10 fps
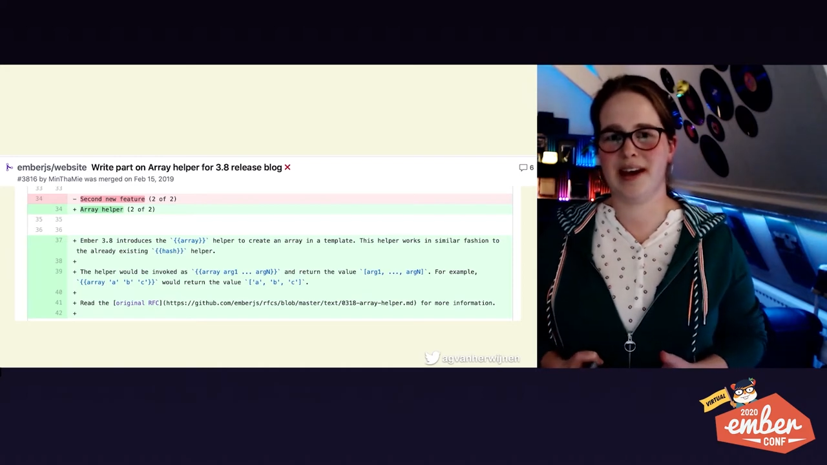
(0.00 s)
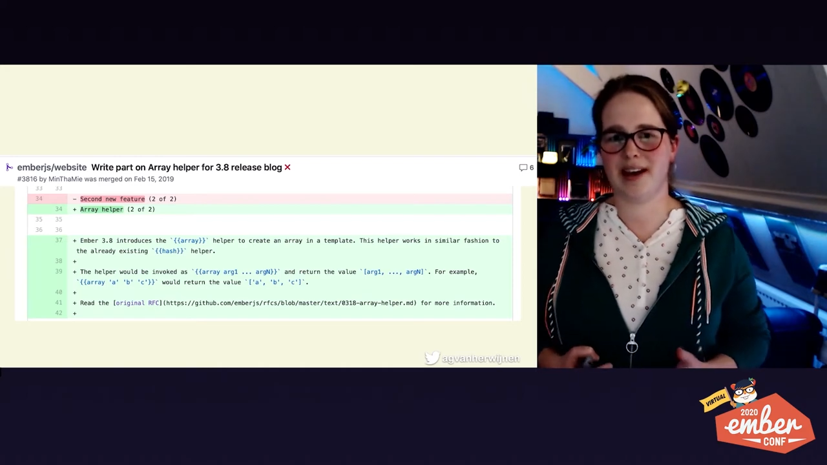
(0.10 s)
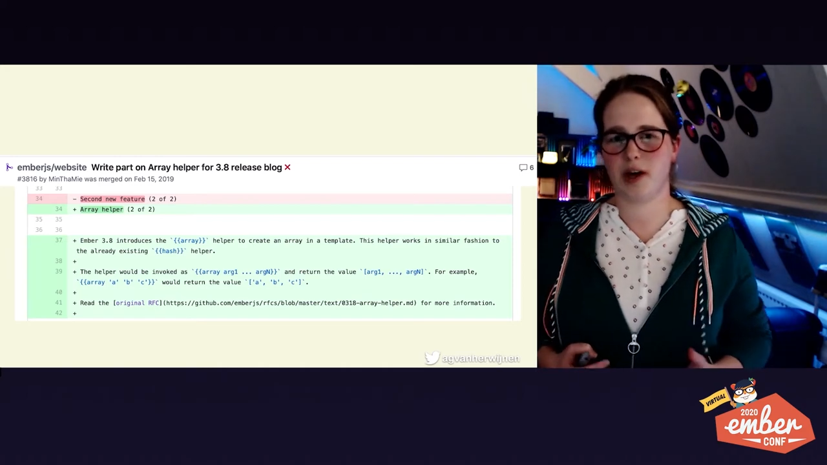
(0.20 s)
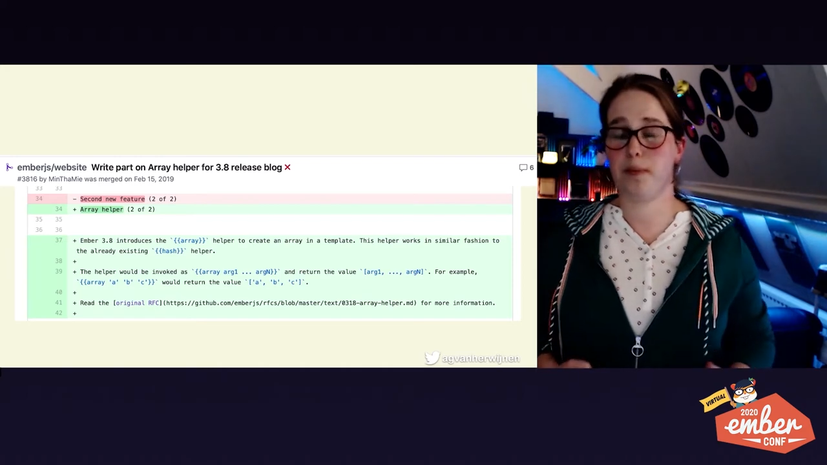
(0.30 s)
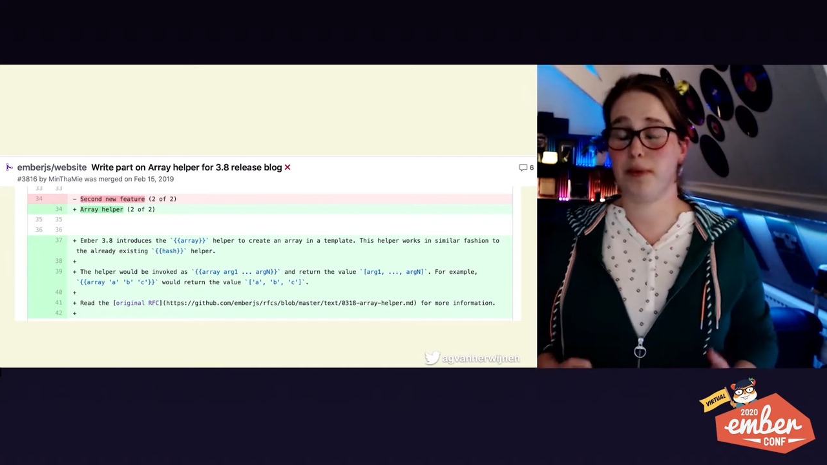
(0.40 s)

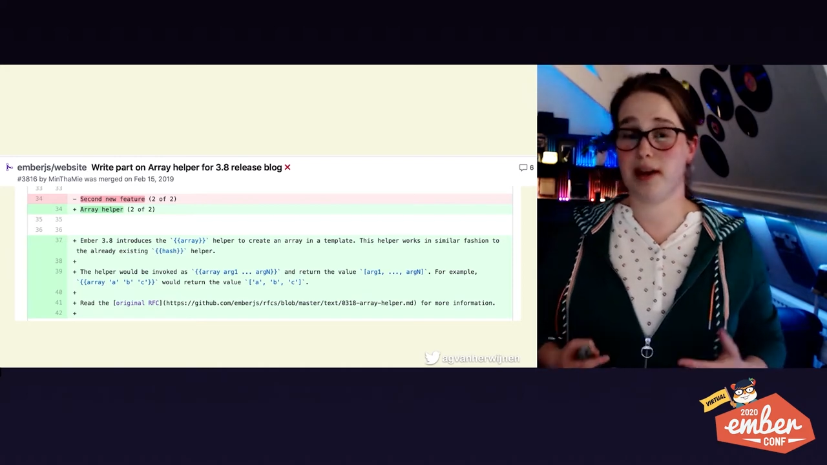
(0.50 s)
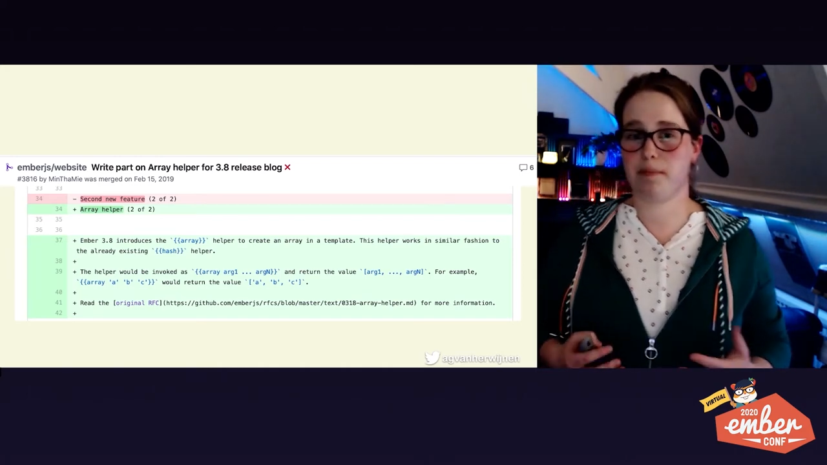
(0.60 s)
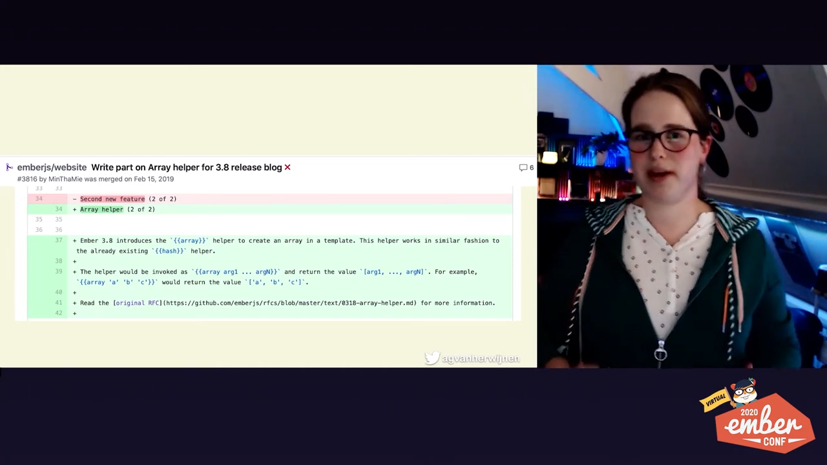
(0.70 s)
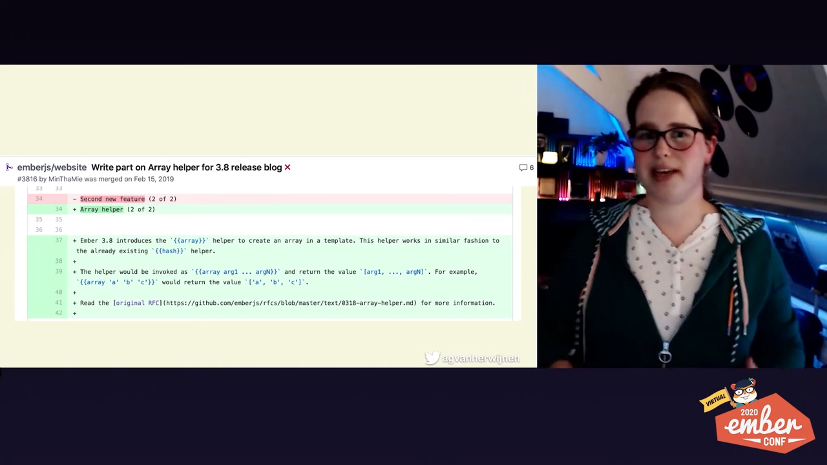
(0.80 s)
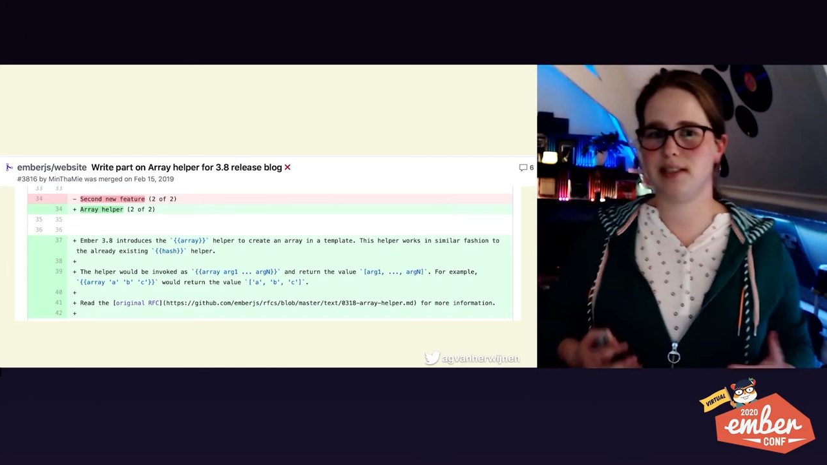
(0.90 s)
copy and
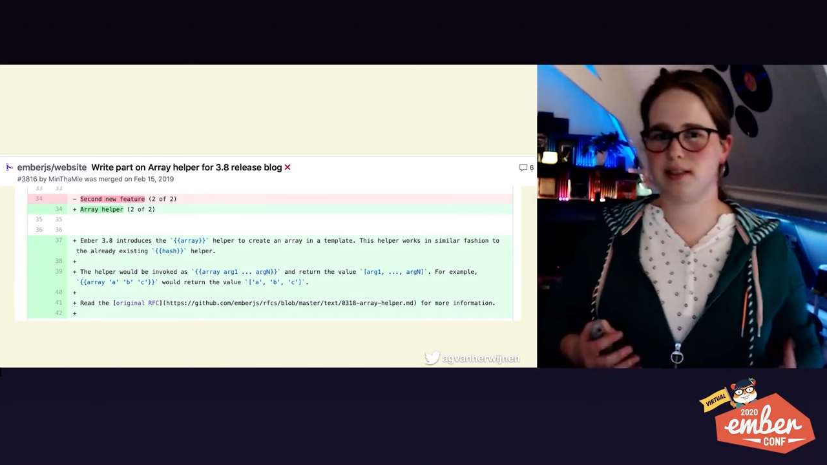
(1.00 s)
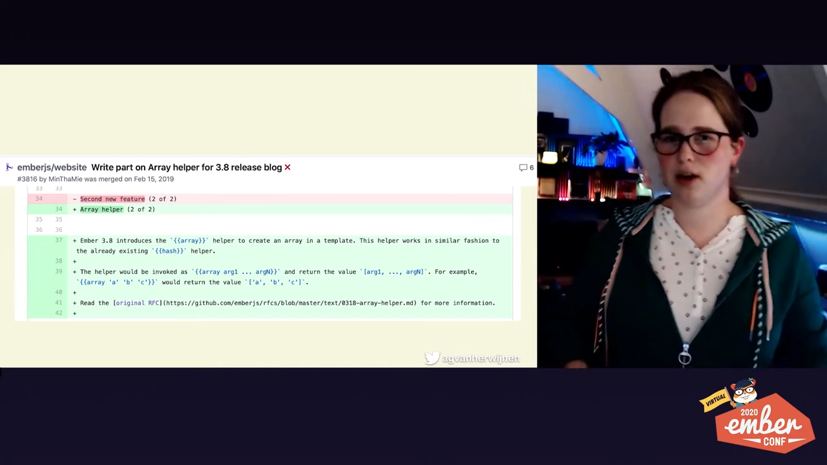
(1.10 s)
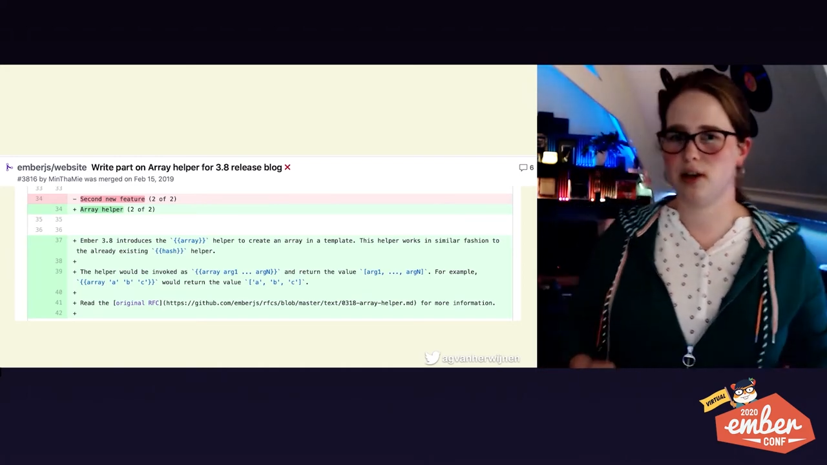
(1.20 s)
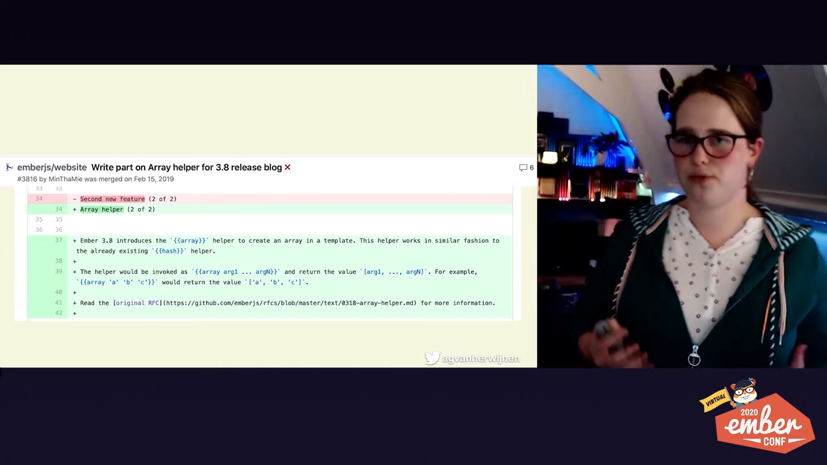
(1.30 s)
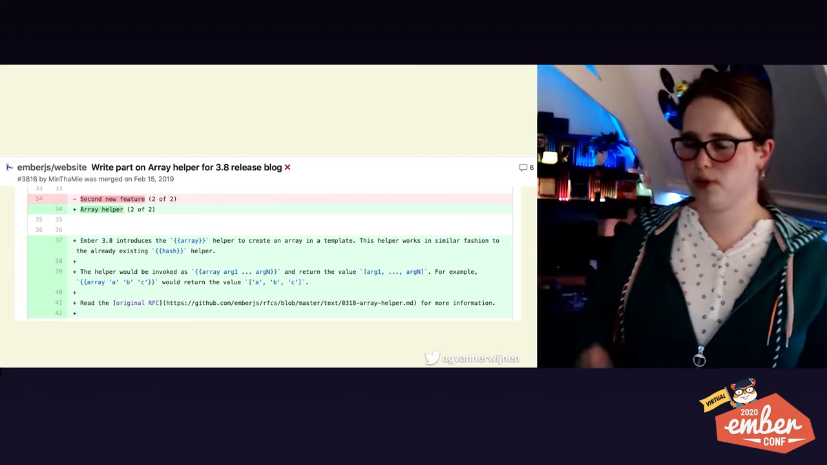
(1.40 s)
paste a
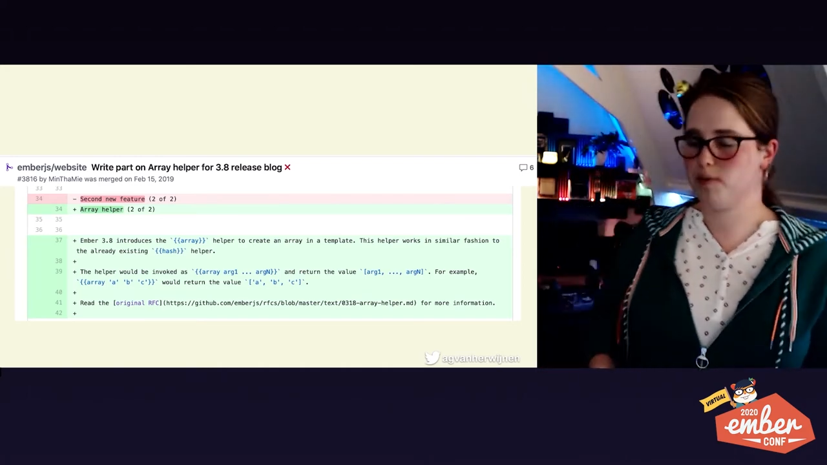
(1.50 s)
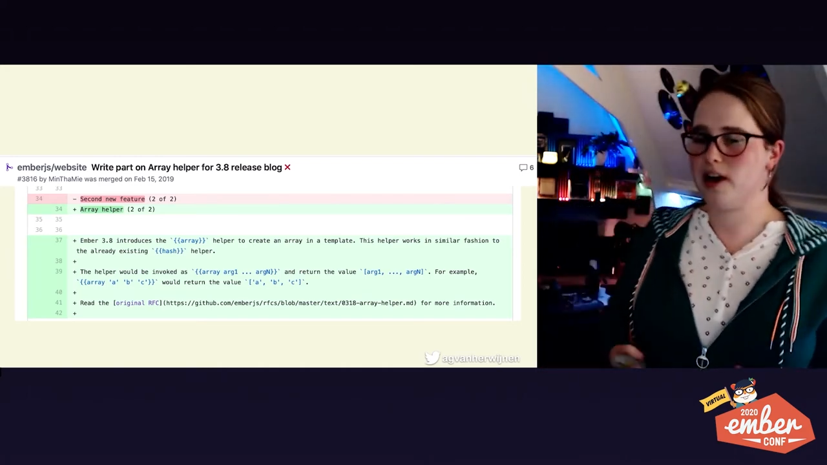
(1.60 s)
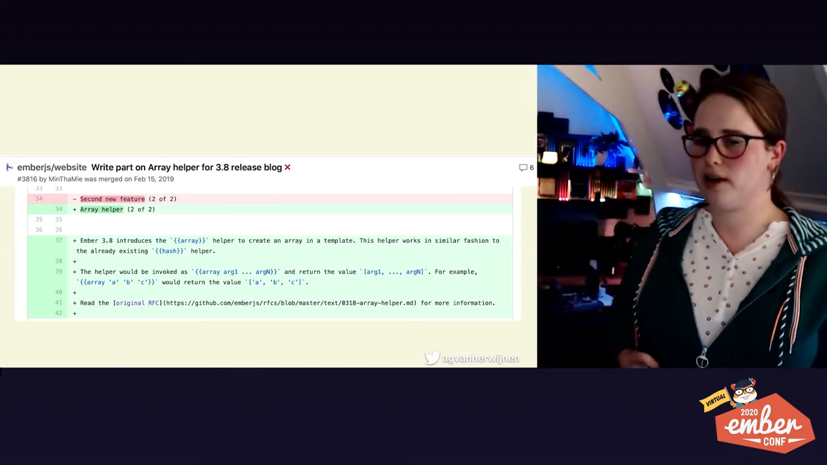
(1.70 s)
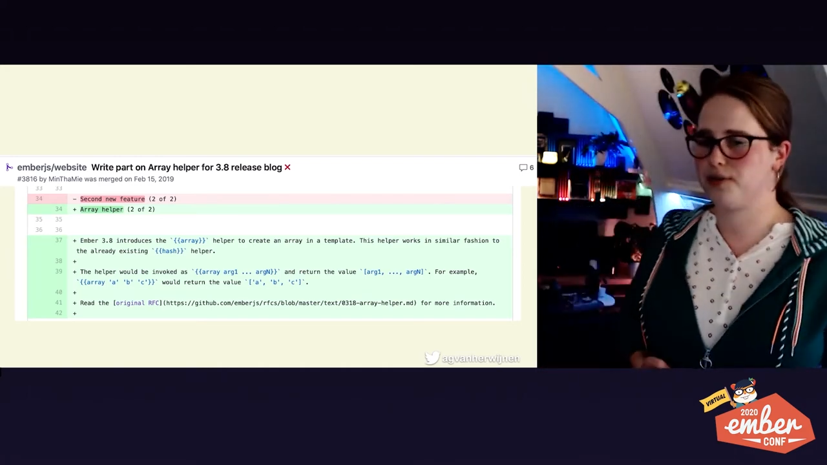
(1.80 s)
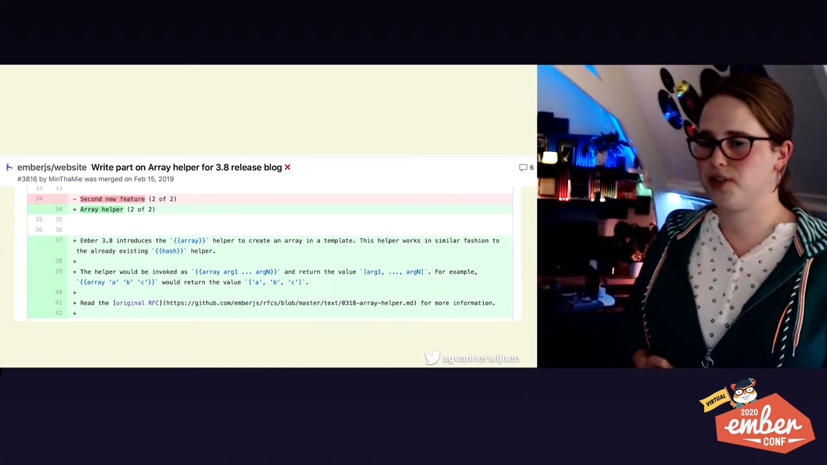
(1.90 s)
lot from the
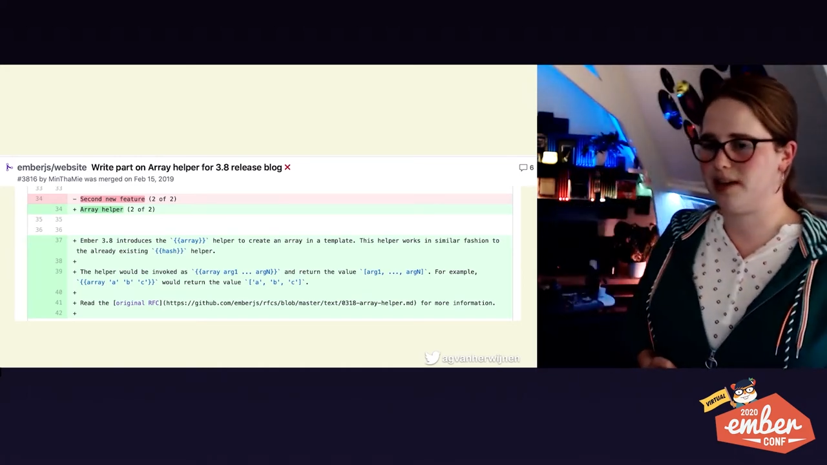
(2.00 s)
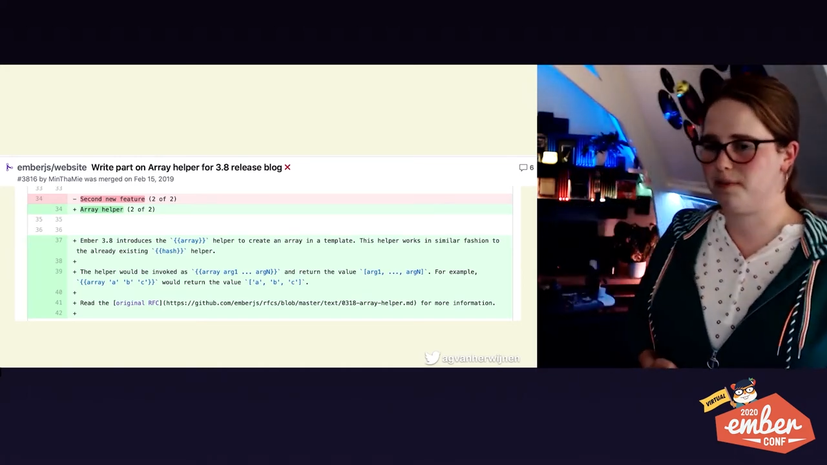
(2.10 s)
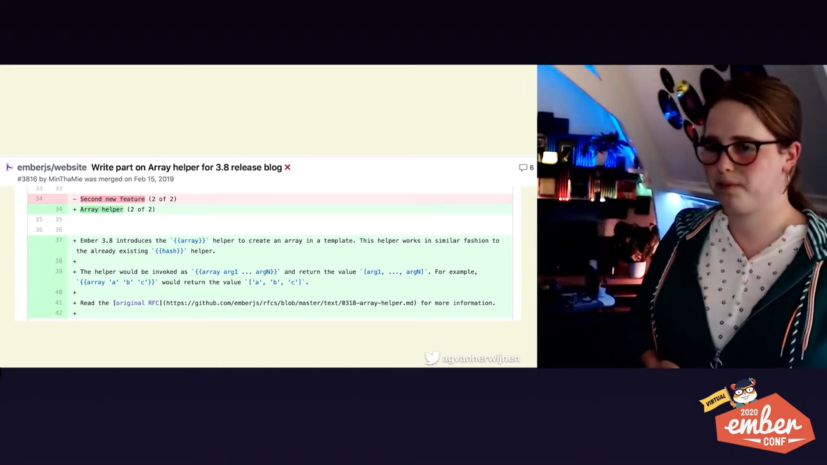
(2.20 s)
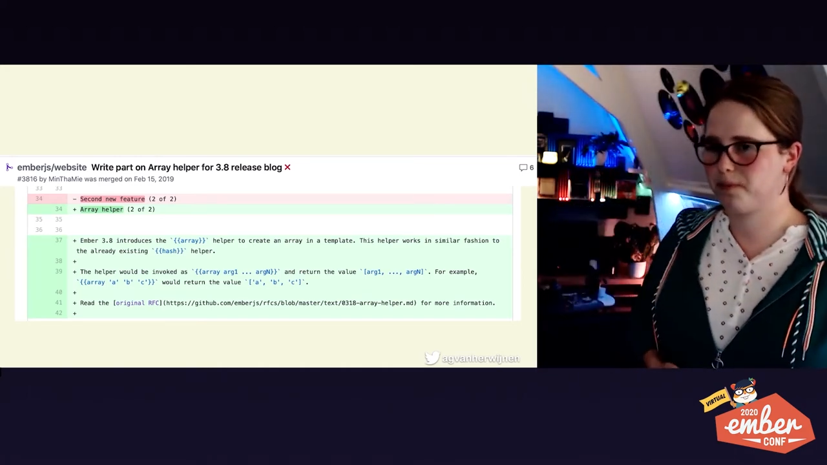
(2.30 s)
RFC.